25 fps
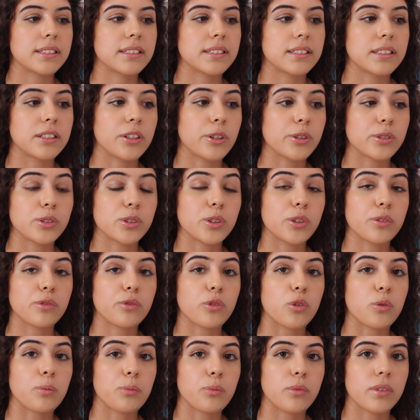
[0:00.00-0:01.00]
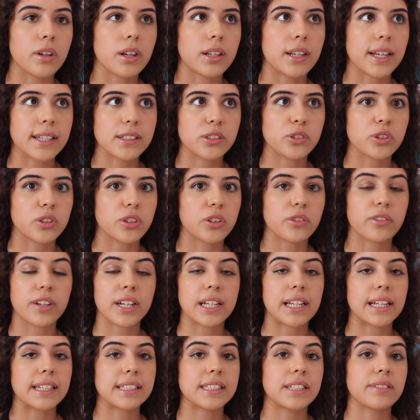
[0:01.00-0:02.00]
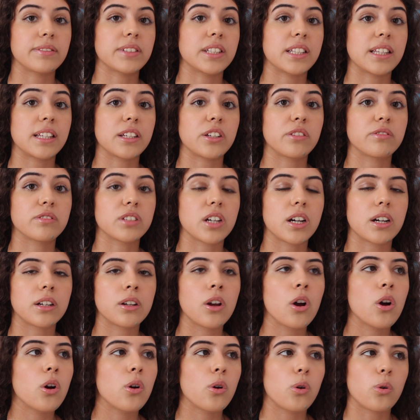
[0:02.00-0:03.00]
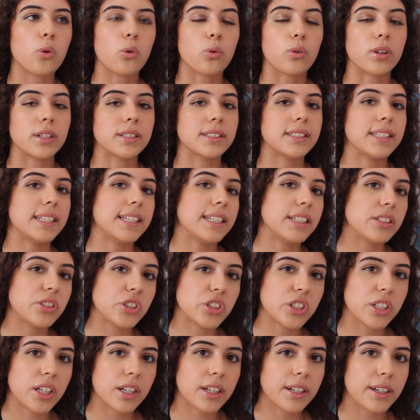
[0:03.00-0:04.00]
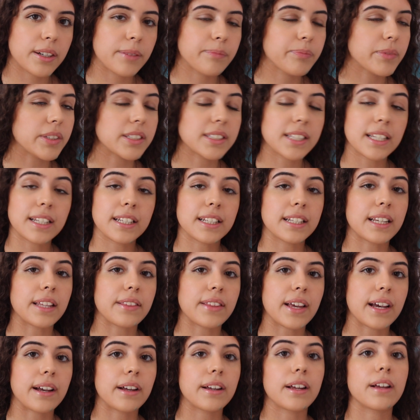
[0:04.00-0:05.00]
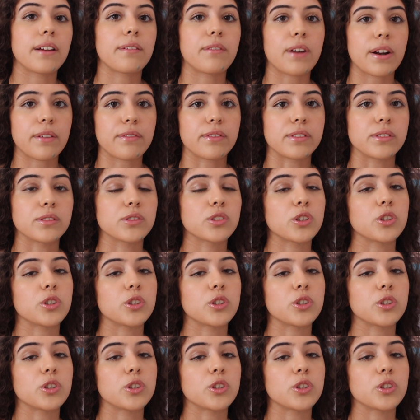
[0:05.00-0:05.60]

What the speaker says: knows you from an extracurricular activity that you've done, or a teacher, something like that, a reference.